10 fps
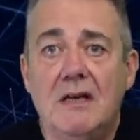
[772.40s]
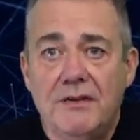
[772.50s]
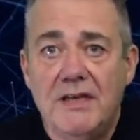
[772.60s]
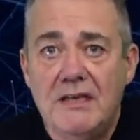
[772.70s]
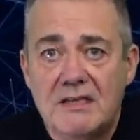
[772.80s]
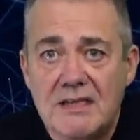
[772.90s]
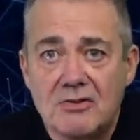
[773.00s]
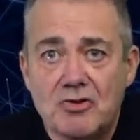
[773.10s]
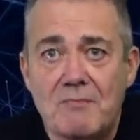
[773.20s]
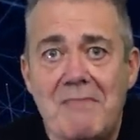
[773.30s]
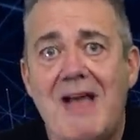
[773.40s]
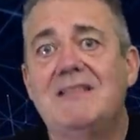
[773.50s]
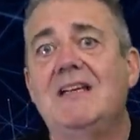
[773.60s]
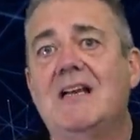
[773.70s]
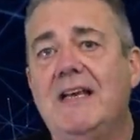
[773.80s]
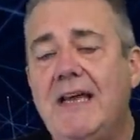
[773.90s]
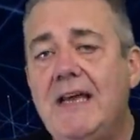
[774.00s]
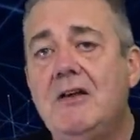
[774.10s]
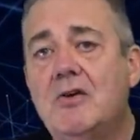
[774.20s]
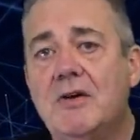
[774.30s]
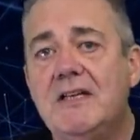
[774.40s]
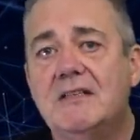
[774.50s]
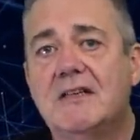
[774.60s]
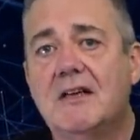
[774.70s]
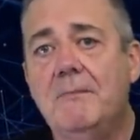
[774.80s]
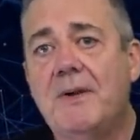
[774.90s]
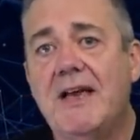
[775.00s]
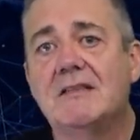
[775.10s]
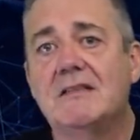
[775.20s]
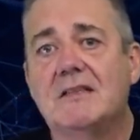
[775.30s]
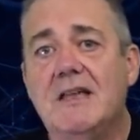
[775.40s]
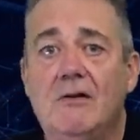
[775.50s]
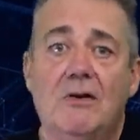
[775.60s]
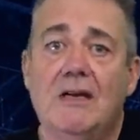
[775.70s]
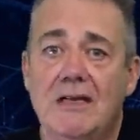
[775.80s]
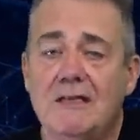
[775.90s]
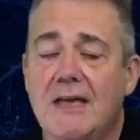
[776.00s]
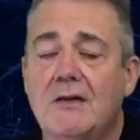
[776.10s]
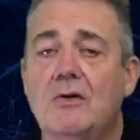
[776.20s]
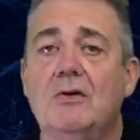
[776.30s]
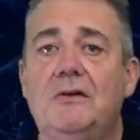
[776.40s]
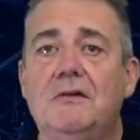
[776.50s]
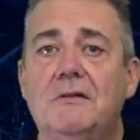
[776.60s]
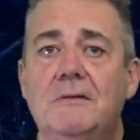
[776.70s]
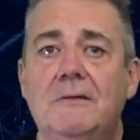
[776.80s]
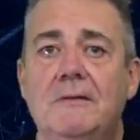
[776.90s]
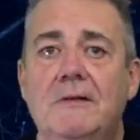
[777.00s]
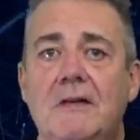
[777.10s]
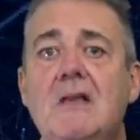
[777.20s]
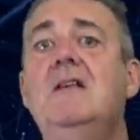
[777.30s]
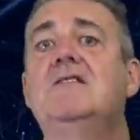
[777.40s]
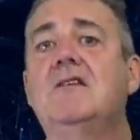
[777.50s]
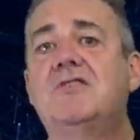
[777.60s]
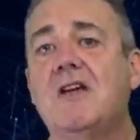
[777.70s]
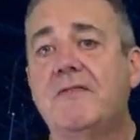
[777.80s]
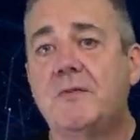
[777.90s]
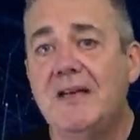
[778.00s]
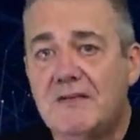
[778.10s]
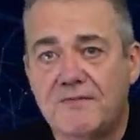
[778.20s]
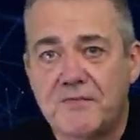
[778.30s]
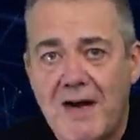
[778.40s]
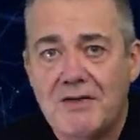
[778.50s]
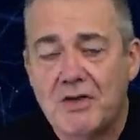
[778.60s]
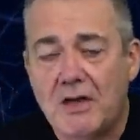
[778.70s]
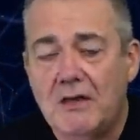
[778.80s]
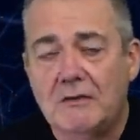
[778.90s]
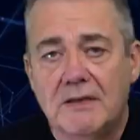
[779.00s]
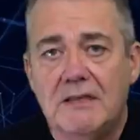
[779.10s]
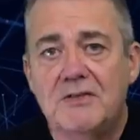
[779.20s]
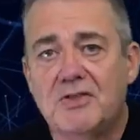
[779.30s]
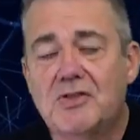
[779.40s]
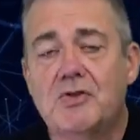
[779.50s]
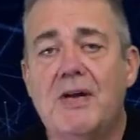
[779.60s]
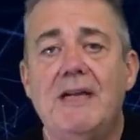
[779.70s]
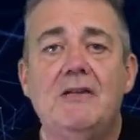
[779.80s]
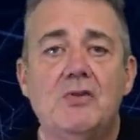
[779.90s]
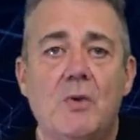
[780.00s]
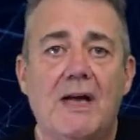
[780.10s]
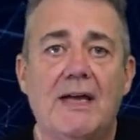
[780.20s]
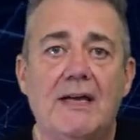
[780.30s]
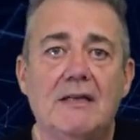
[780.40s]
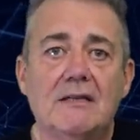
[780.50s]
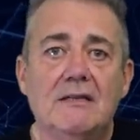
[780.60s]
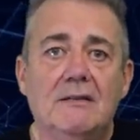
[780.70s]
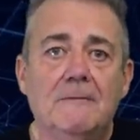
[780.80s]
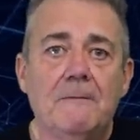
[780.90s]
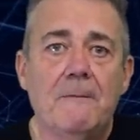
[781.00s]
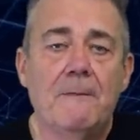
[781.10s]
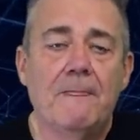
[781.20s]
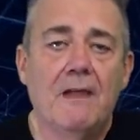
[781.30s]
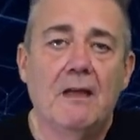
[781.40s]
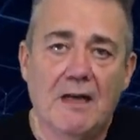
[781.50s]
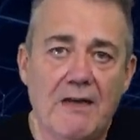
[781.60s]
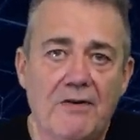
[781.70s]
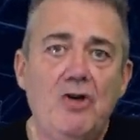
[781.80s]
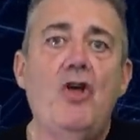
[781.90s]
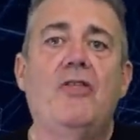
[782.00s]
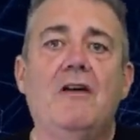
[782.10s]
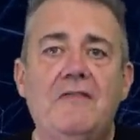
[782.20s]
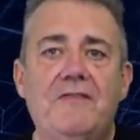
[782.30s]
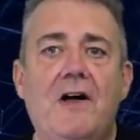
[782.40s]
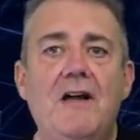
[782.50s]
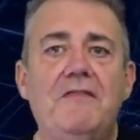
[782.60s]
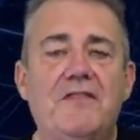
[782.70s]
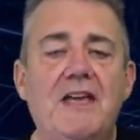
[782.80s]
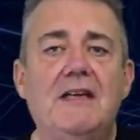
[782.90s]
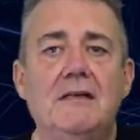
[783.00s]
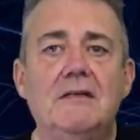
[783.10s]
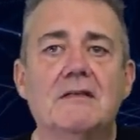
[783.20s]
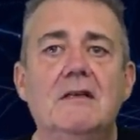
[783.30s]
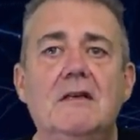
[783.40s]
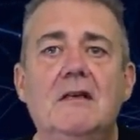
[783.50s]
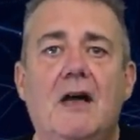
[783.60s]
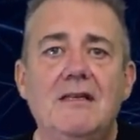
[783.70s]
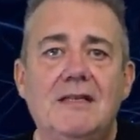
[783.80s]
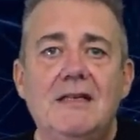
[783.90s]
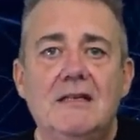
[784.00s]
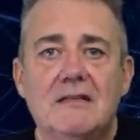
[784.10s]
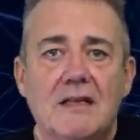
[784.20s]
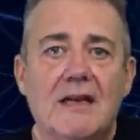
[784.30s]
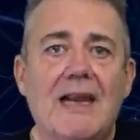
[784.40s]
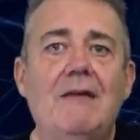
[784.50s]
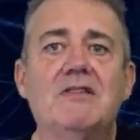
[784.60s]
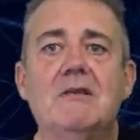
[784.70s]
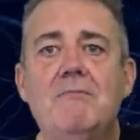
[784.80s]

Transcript: these things dramatically increase the complexity, or at least they could. So software is fragile in strange ways. I have another five things. Ideas that allow us to